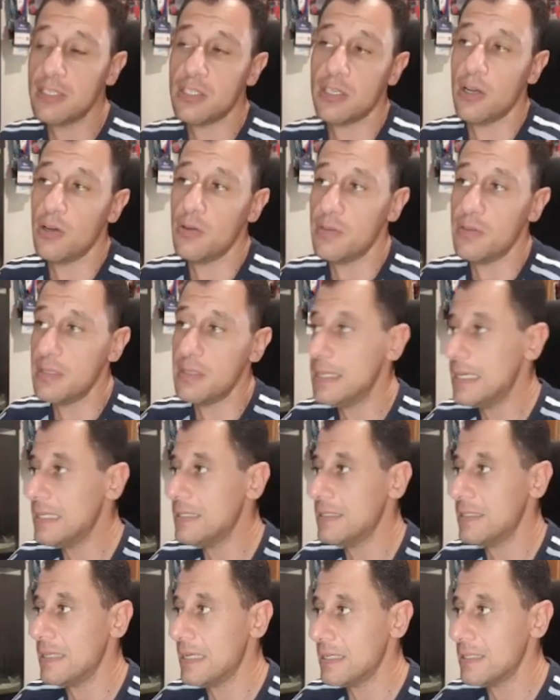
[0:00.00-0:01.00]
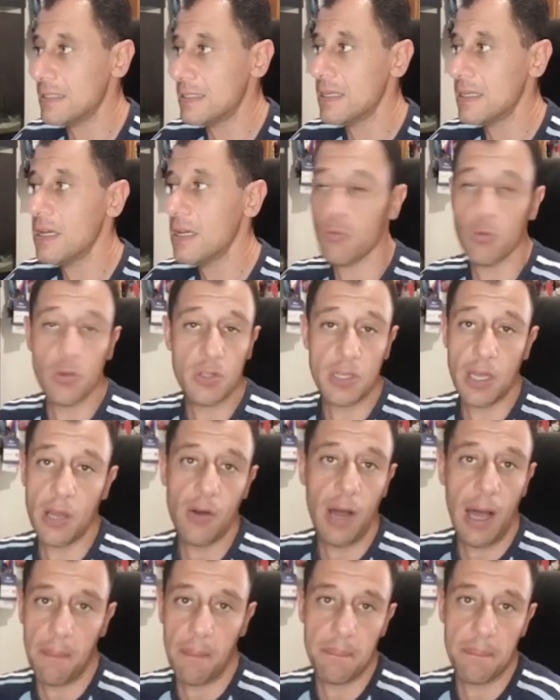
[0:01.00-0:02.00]
So these things will
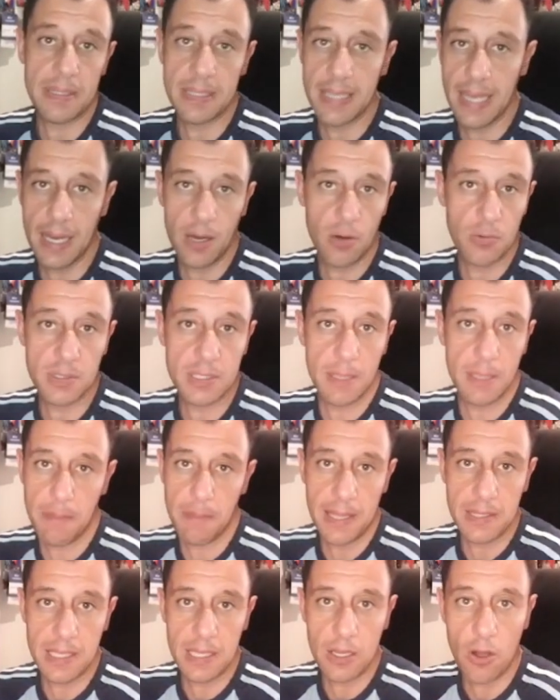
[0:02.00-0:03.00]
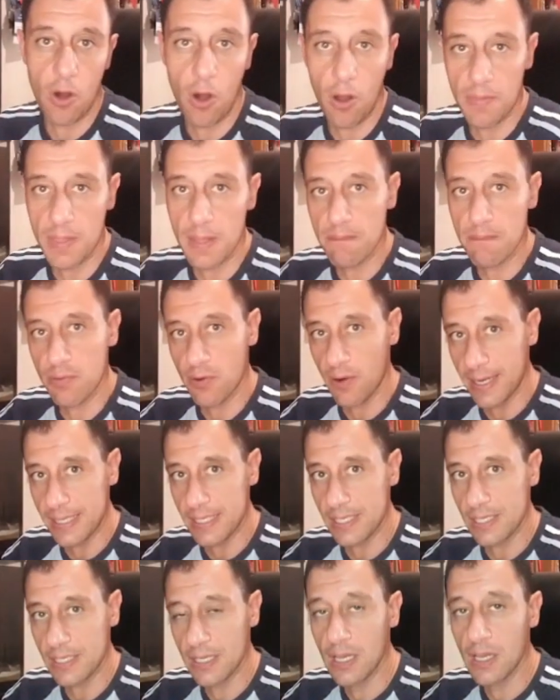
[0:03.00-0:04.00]
go up and down depending on the
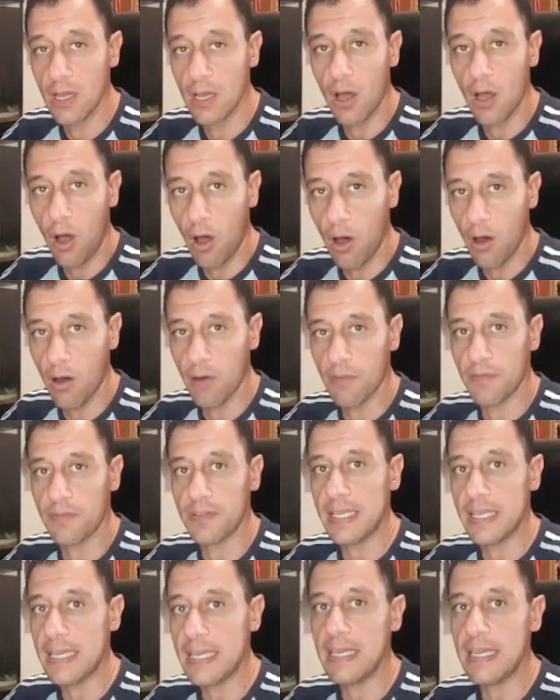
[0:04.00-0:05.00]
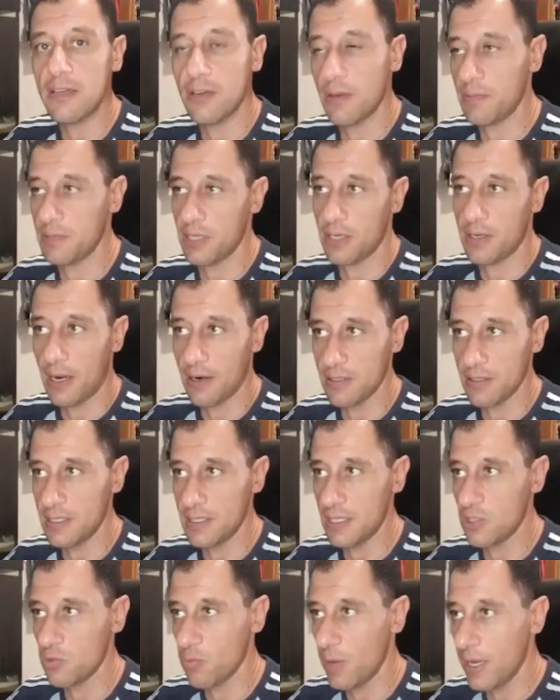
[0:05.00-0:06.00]
price of the
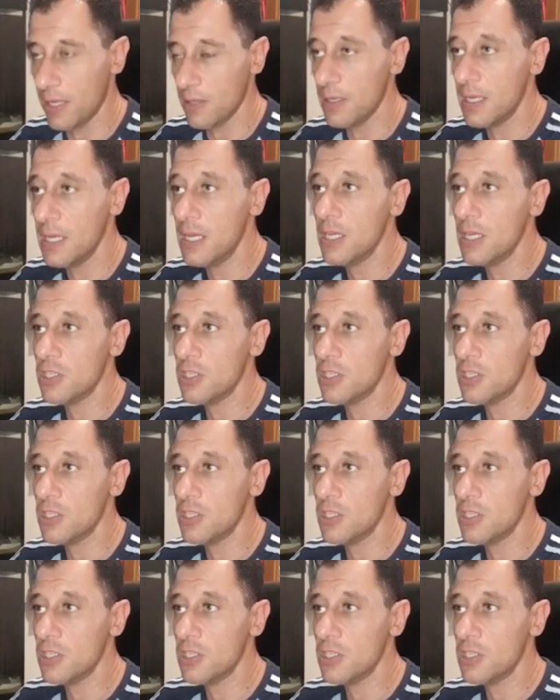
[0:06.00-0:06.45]
cryptocurrency as well.